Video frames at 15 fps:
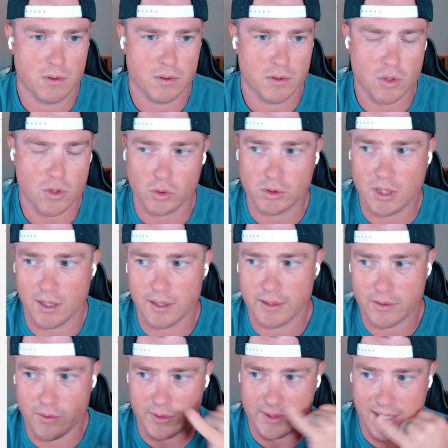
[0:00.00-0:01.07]
cold calling,
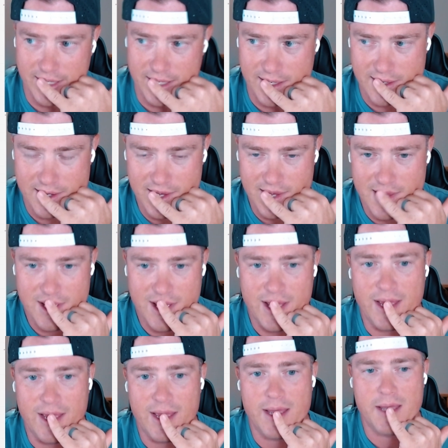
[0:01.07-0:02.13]
going like,
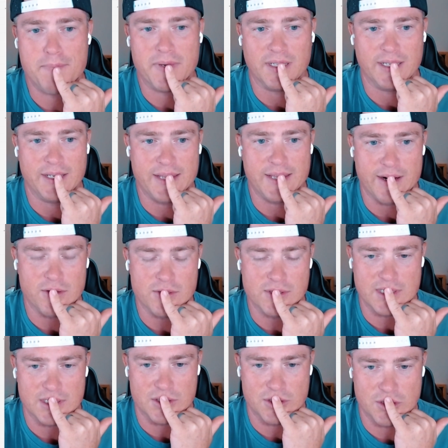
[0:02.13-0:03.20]
hey, Billy that owns
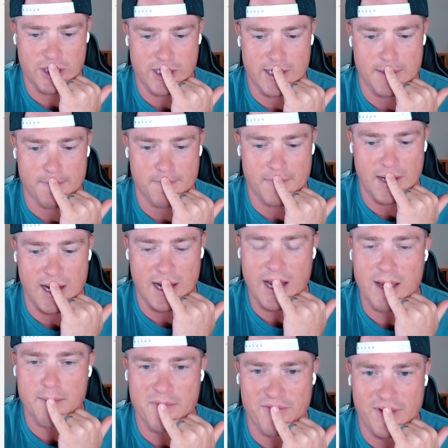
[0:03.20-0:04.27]
this gym,
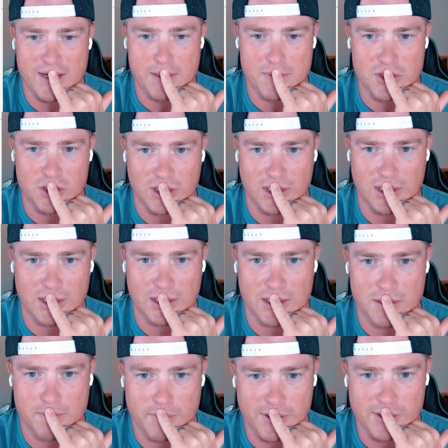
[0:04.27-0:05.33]
I'm a vending machine
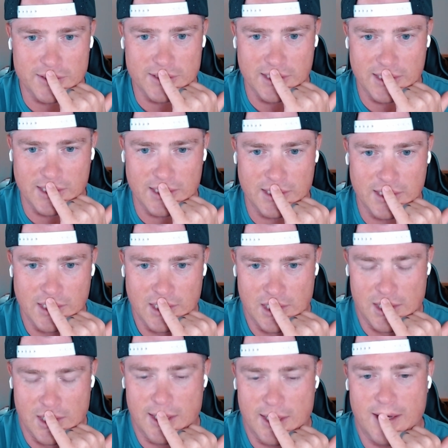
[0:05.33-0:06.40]
person.
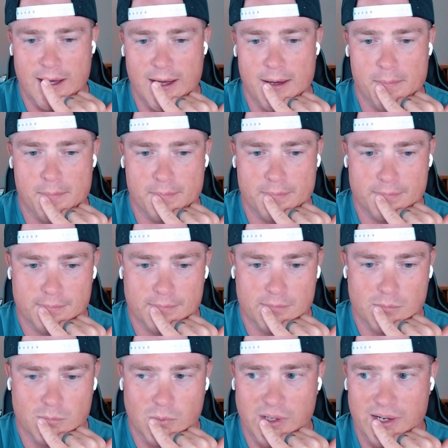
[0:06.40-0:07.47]

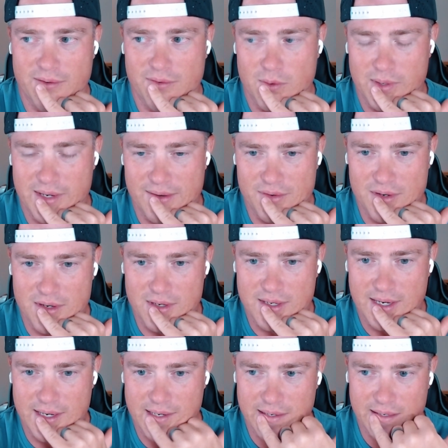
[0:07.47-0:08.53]
whatever,
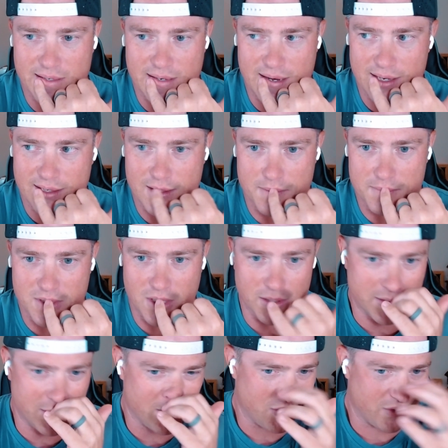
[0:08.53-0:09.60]
can I come talk
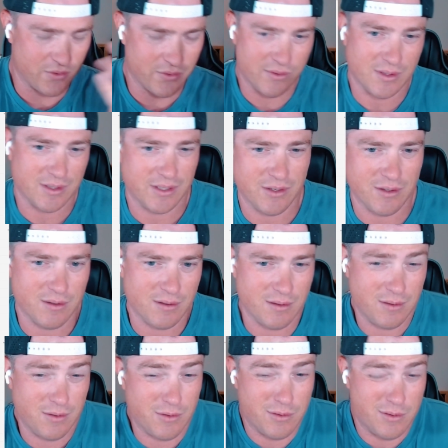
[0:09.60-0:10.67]
to you?
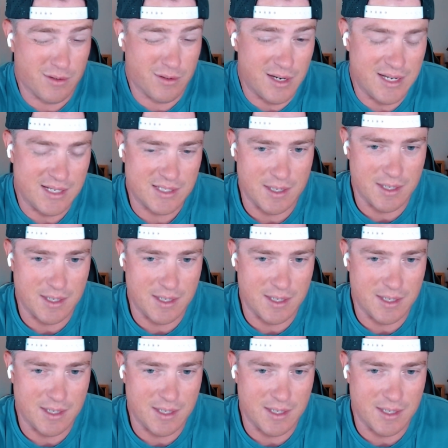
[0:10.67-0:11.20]
You're going to get some